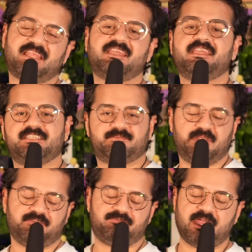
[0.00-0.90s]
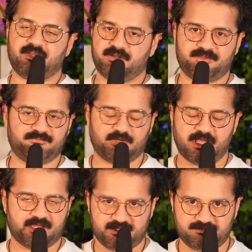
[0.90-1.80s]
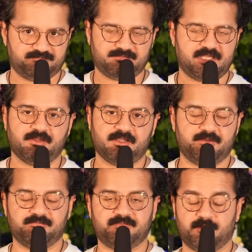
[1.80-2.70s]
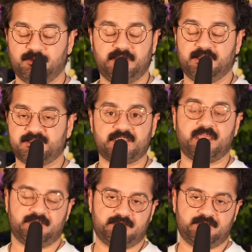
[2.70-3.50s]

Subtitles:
He's being fired. They're not gonna kill him. That would be insane.